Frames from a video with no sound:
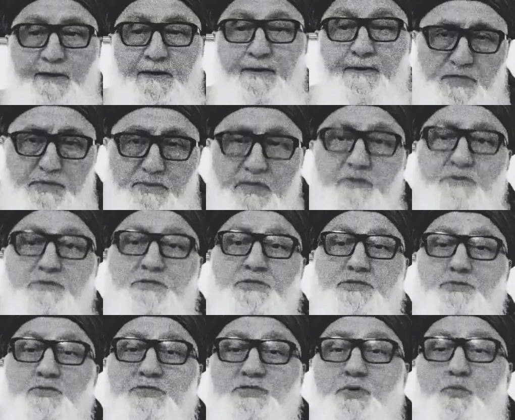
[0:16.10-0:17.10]

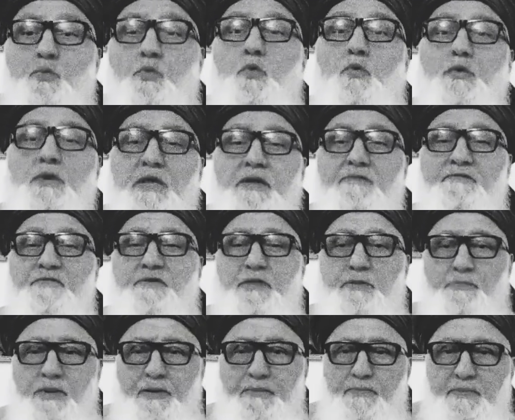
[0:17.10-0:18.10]
This was a warning for the
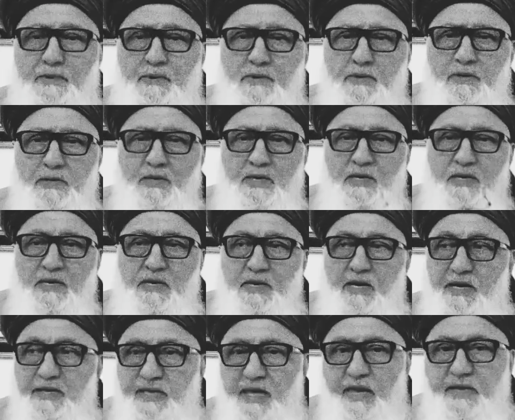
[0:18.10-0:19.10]

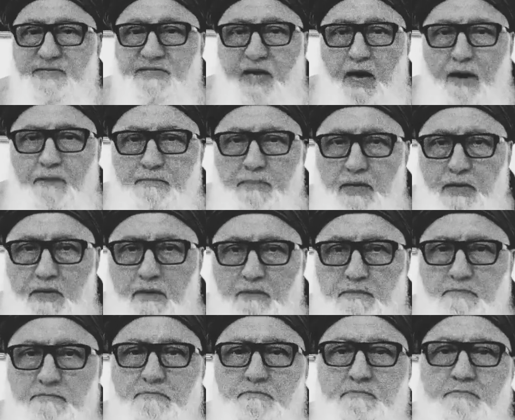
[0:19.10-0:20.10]
people, a day is coming.
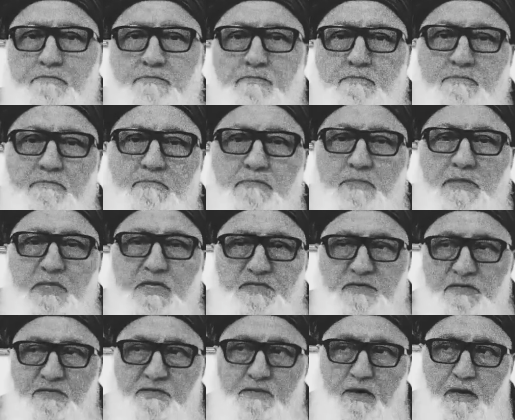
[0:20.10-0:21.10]
This
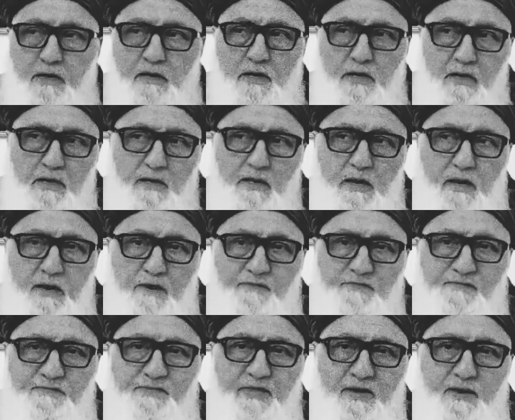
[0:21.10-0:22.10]
is the aqeedah
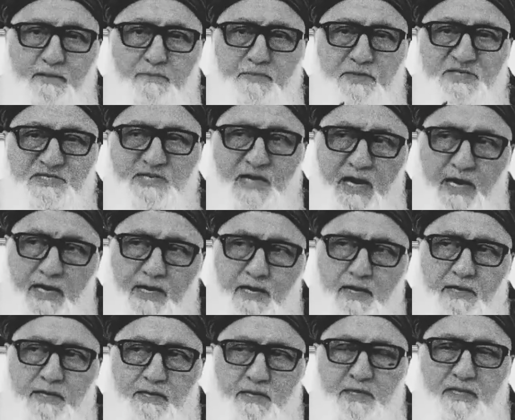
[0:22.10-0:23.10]
of the
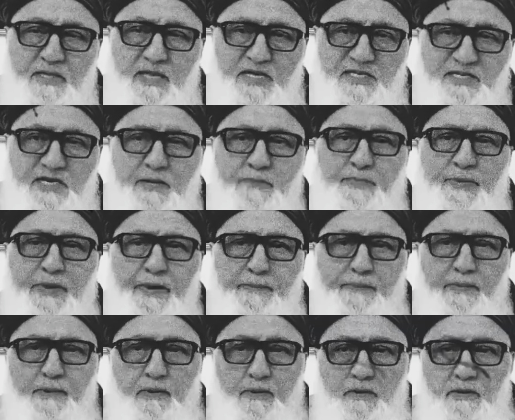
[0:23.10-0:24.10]
Messiah and the Dajjal
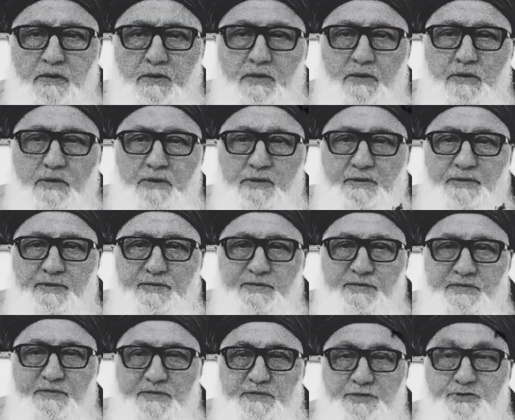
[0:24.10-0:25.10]
people,
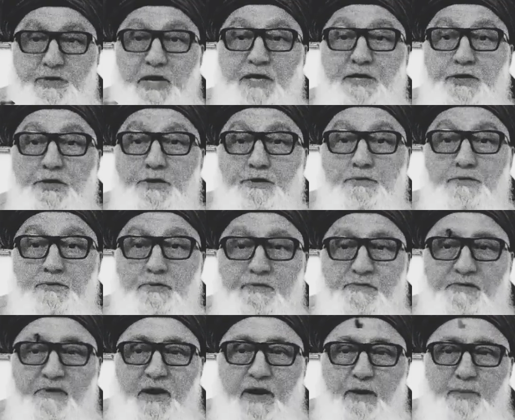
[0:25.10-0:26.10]
to try to
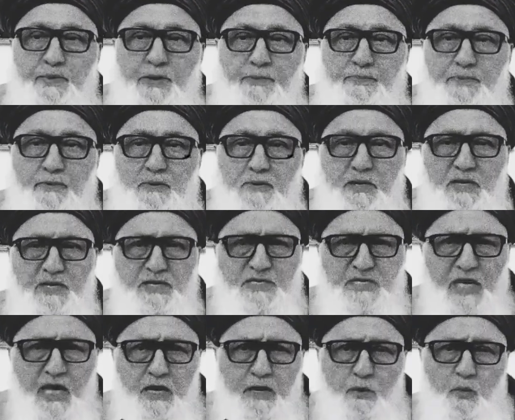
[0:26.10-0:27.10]
unify people and
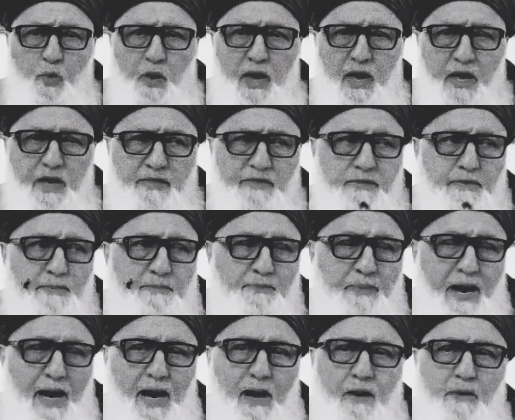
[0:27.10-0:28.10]
take away the
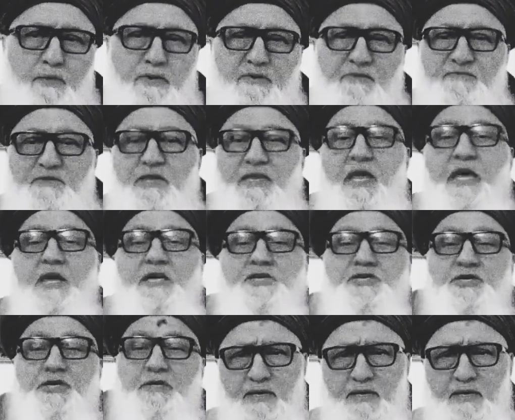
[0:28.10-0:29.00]
power of the nation.